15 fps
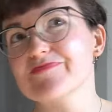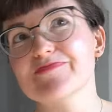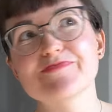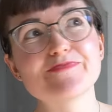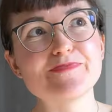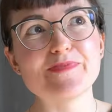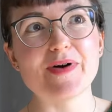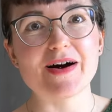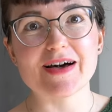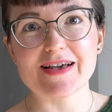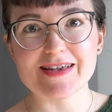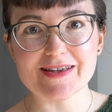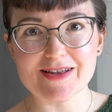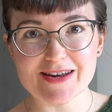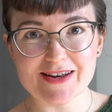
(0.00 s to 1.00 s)

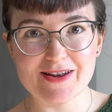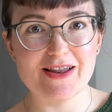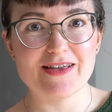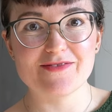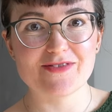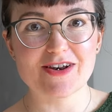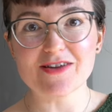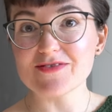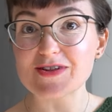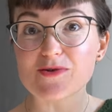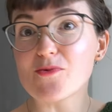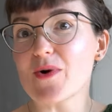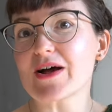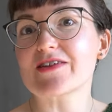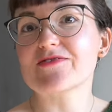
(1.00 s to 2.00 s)
buy lovely
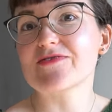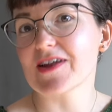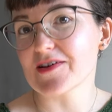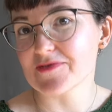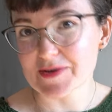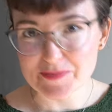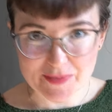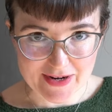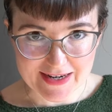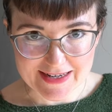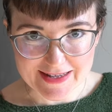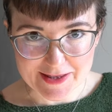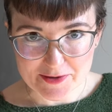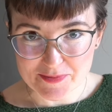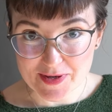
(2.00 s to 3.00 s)
white fluffy
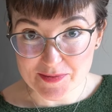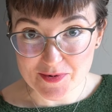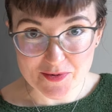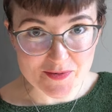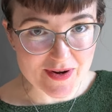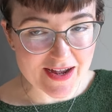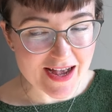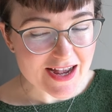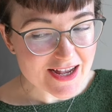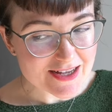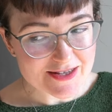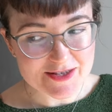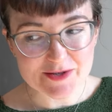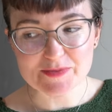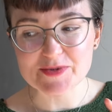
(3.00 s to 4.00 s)
bread that people were
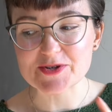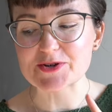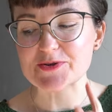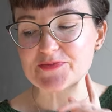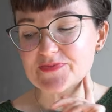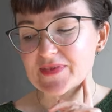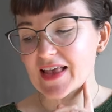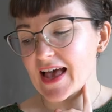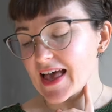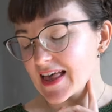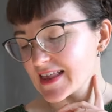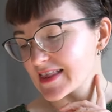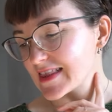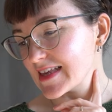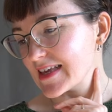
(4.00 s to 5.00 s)
accustomed to.
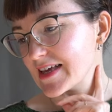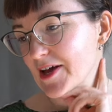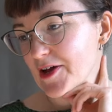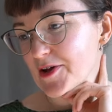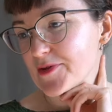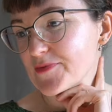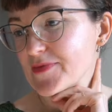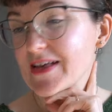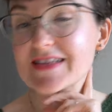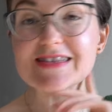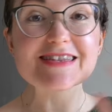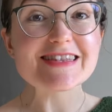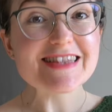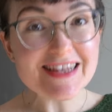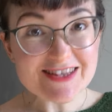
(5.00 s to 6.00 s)

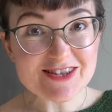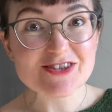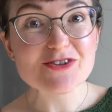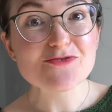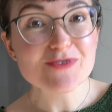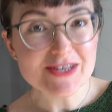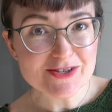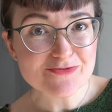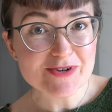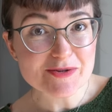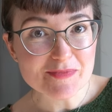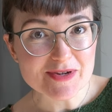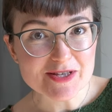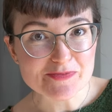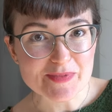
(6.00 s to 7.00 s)
Let's
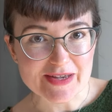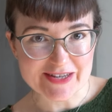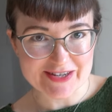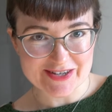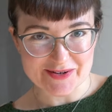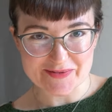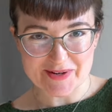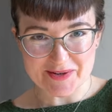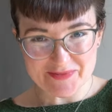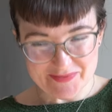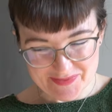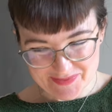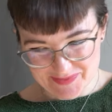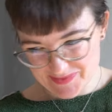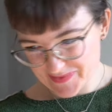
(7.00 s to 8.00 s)
read my speech, shall we?
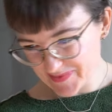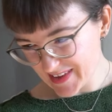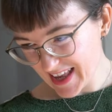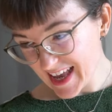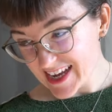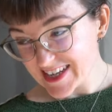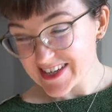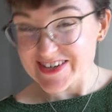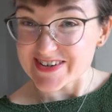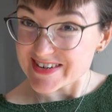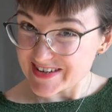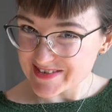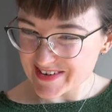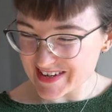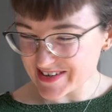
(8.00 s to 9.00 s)

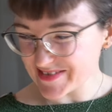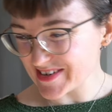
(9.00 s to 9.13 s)
During World